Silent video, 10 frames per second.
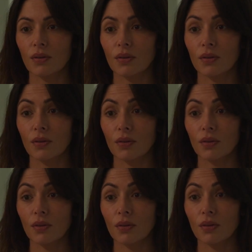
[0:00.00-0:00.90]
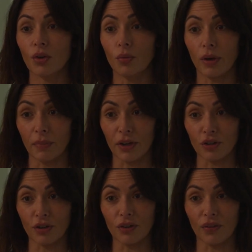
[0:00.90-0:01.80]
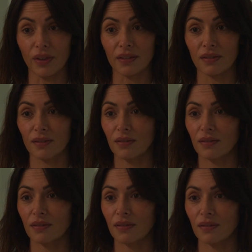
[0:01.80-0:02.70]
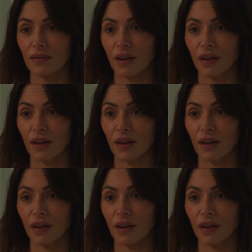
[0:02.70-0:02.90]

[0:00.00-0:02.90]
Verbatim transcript: I read going into this by Esther Perel called